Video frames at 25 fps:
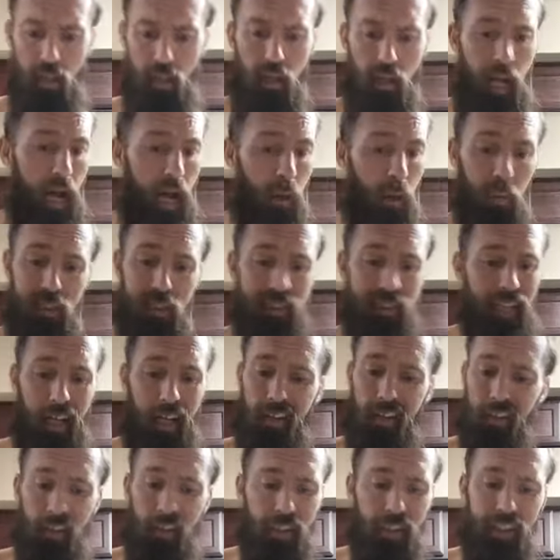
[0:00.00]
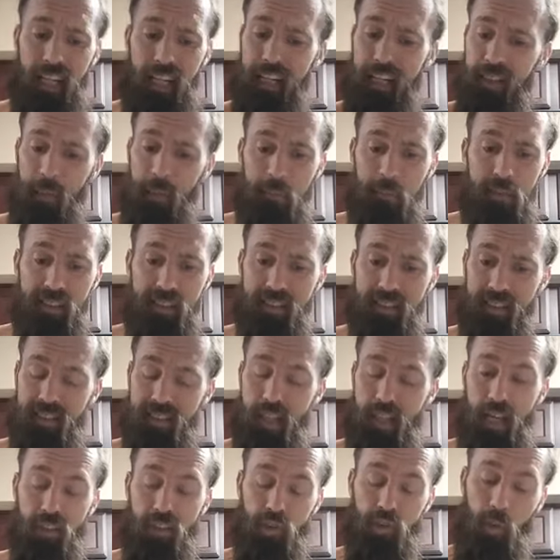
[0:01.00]
I was not understanding the business
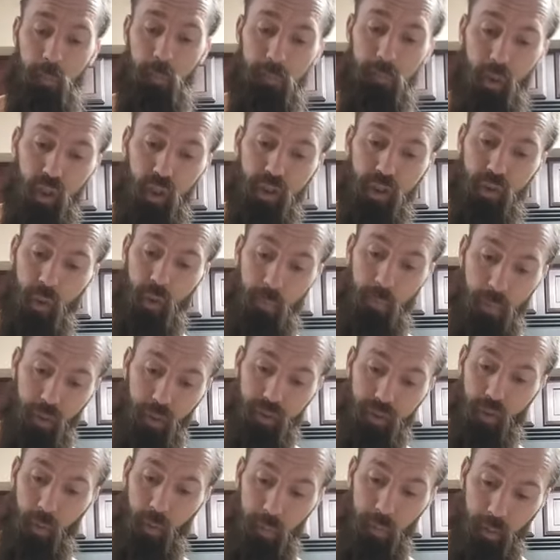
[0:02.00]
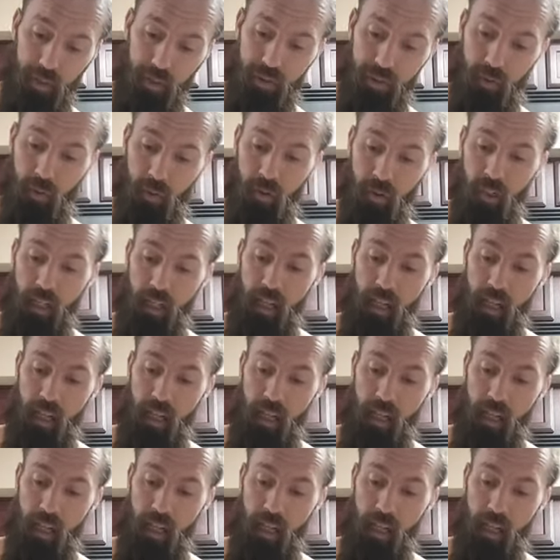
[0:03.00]
side. So personal, personal, personal.